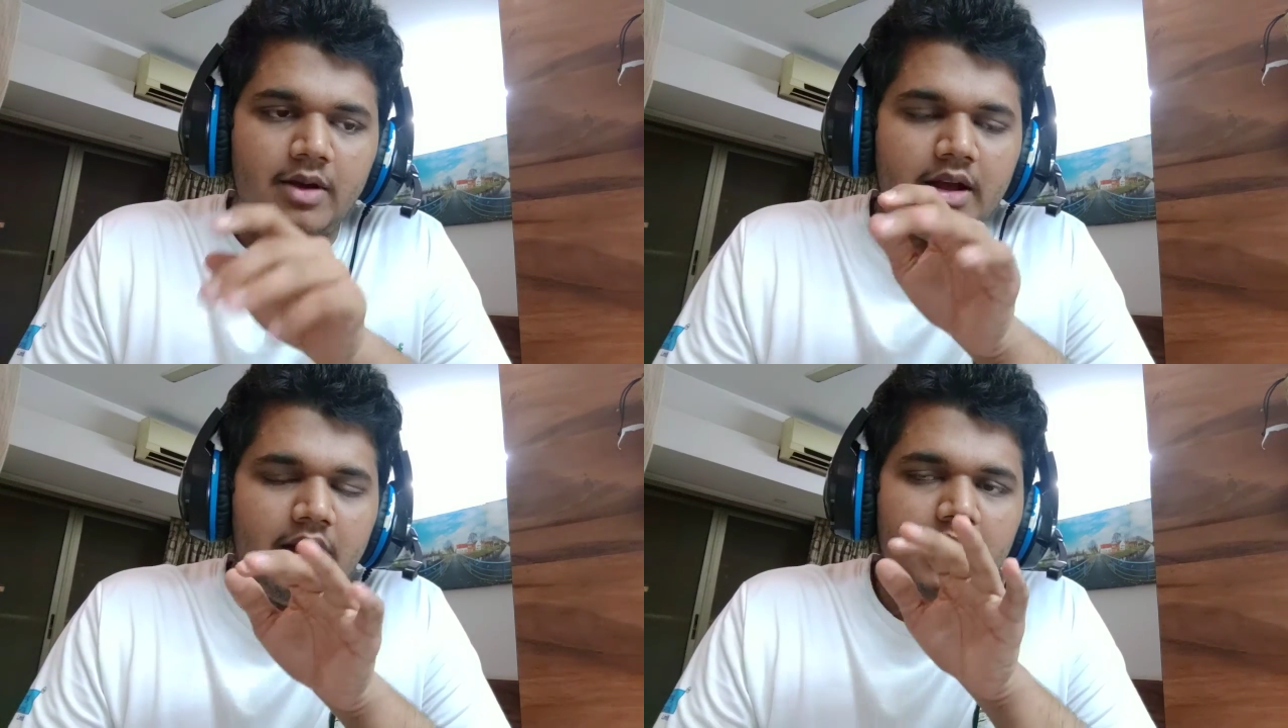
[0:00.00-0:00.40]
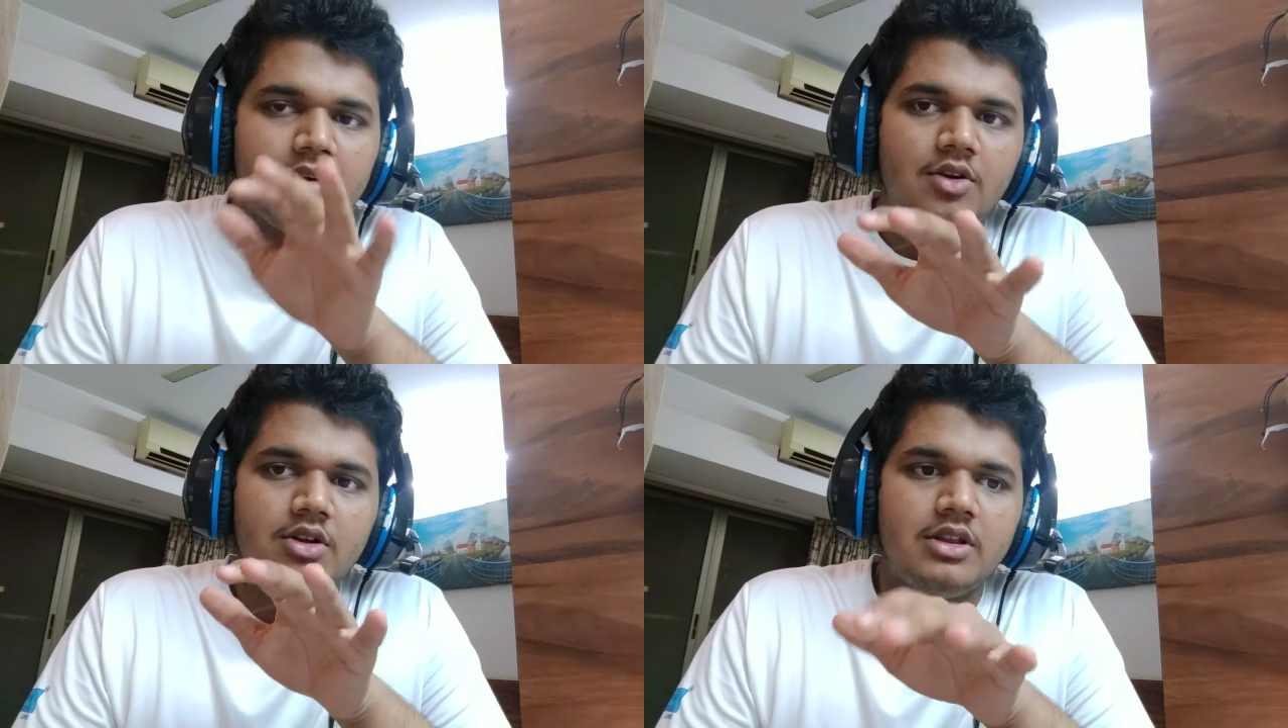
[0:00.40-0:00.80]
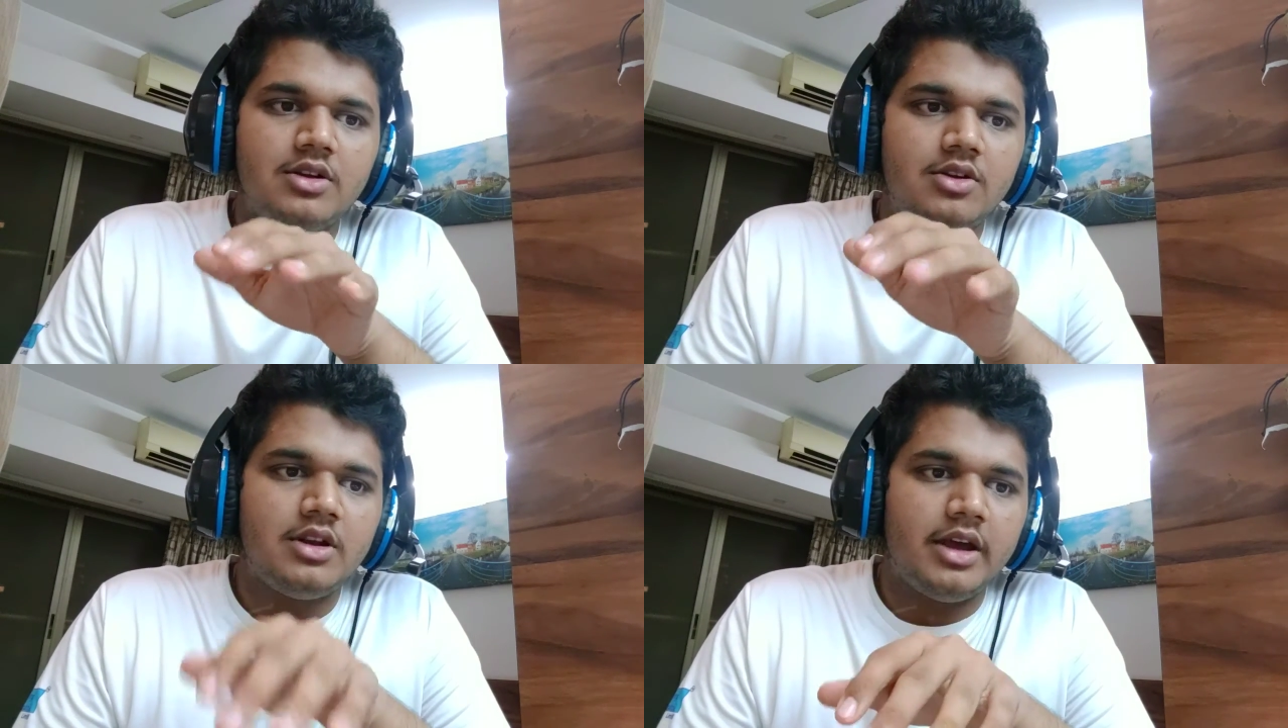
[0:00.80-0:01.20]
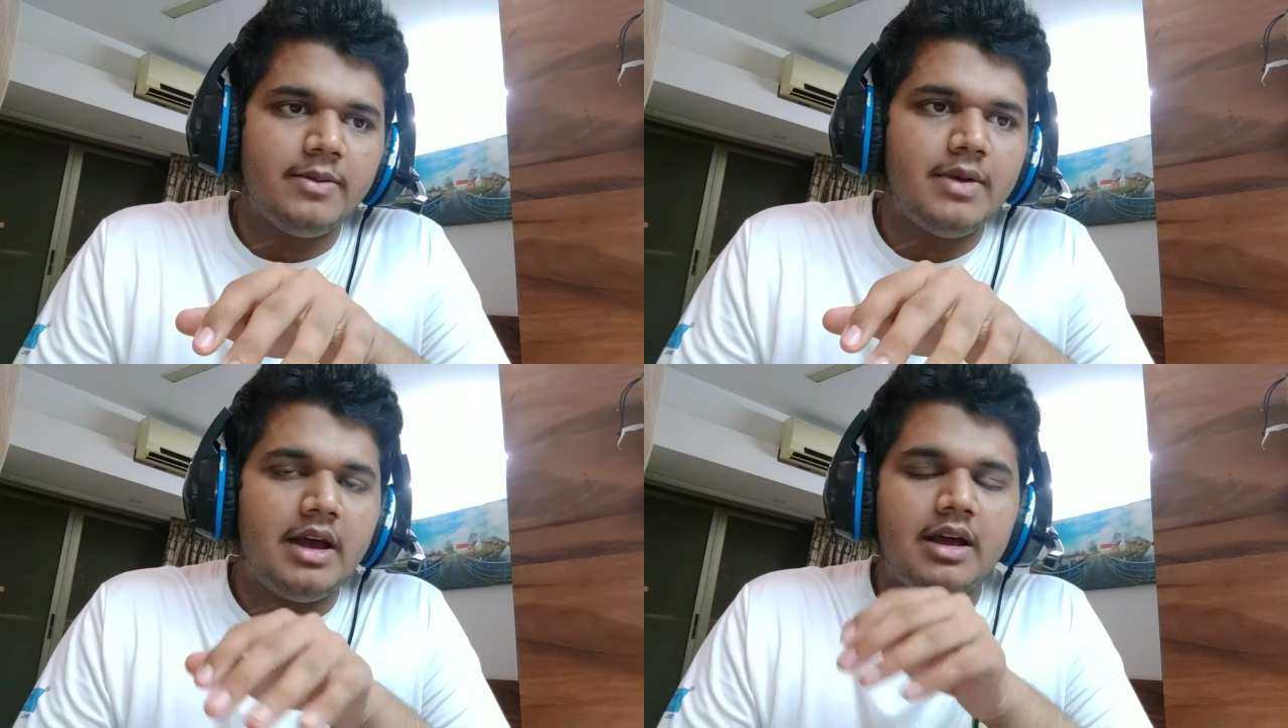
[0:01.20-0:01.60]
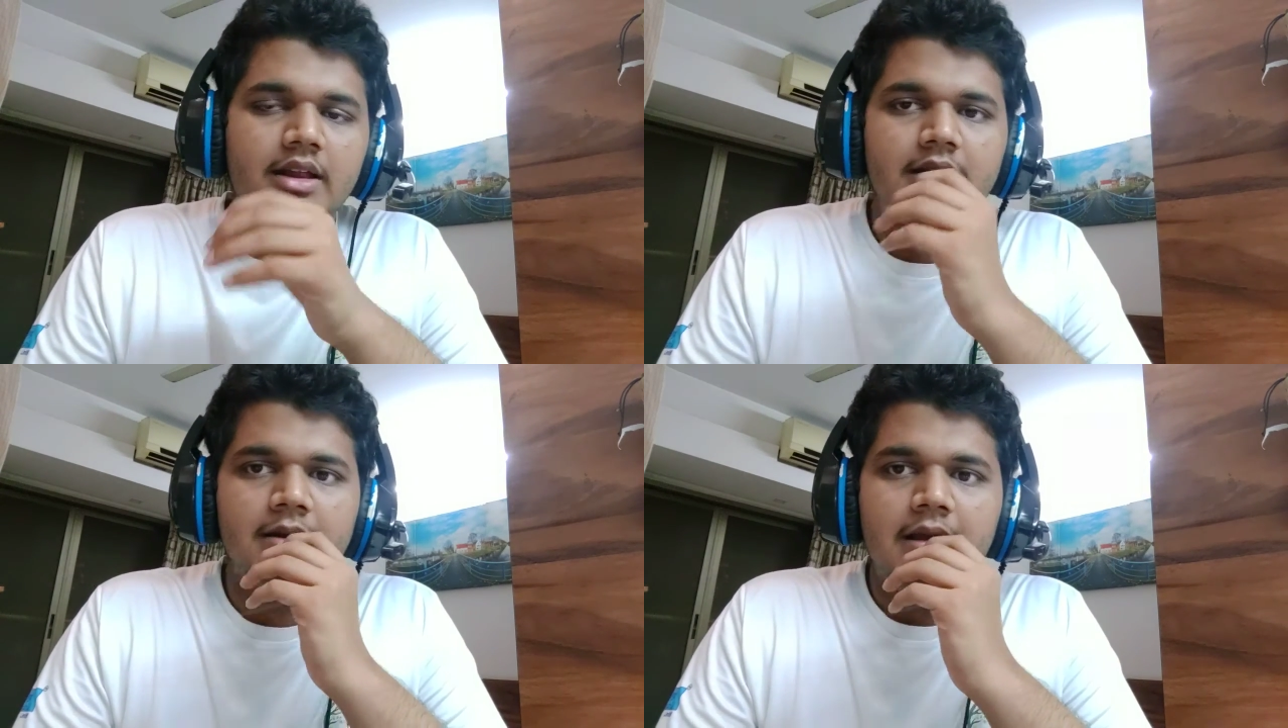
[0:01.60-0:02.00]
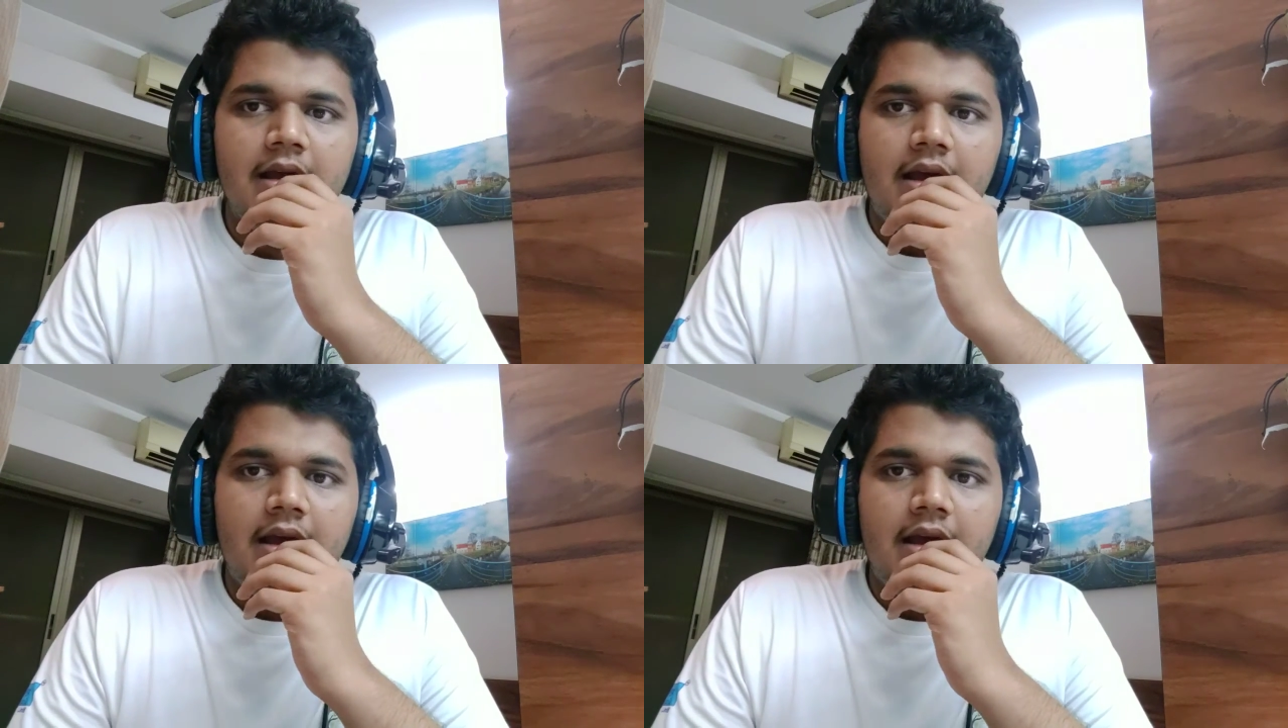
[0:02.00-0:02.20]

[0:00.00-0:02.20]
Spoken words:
I had got there on time, and